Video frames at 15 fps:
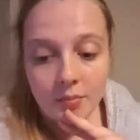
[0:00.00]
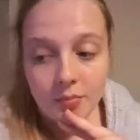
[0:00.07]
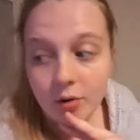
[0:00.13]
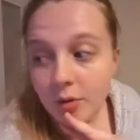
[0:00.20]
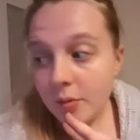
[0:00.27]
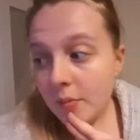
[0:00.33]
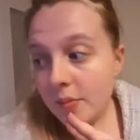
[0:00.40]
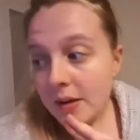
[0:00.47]
I
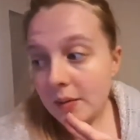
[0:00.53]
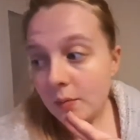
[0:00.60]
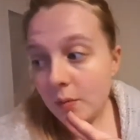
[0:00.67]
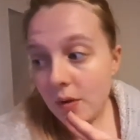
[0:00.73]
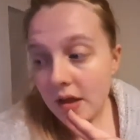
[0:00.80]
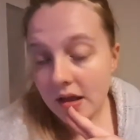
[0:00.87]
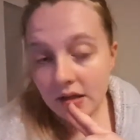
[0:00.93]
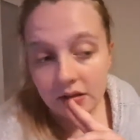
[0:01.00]
probably
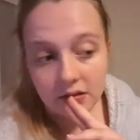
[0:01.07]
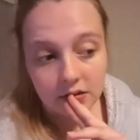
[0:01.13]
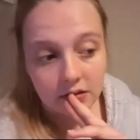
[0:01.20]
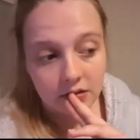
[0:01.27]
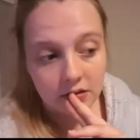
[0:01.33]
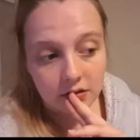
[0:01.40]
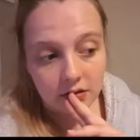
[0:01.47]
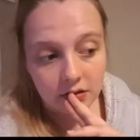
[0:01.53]

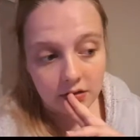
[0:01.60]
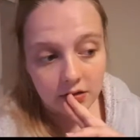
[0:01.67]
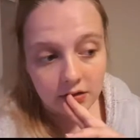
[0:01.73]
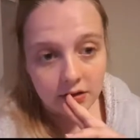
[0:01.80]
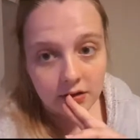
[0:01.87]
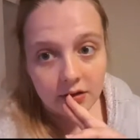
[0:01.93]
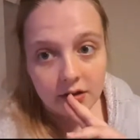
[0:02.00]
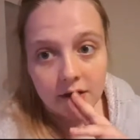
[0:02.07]
will
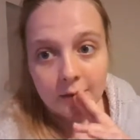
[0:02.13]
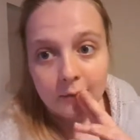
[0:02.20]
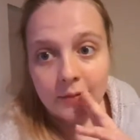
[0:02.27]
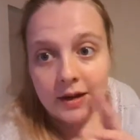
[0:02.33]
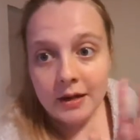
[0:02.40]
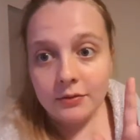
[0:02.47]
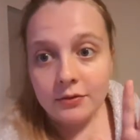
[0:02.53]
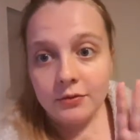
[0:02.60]

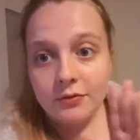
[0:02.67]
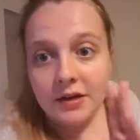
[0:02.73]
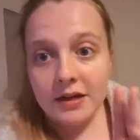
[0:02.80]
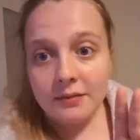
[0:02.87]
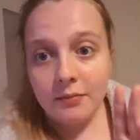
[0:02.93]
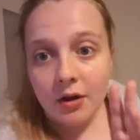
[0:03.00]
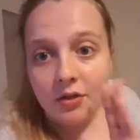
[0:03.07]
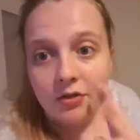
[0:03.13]
be able to
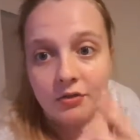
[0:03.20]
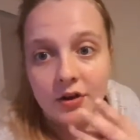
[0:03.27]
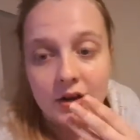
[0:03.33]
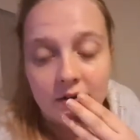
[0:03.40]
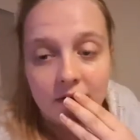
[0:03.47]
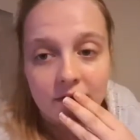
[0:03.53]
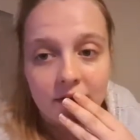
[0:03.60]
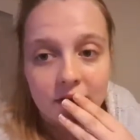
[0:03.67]
read my
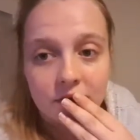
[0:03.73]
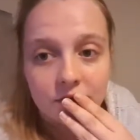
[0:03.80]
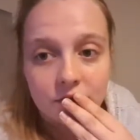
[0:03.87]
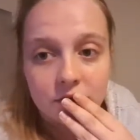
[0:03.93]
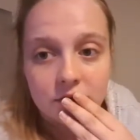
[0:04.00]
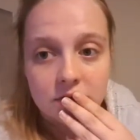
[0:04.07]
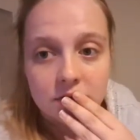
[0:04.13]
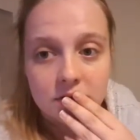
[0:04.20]
3 graphic
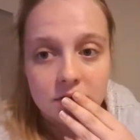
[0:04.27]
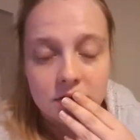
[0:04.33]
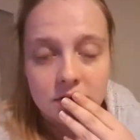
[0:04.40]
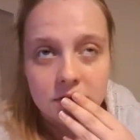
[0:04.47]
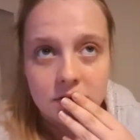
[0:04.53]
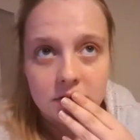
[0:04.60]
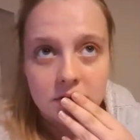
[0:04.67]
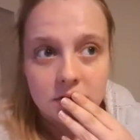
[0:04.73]

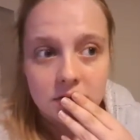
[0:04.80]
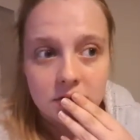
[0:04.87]
novels.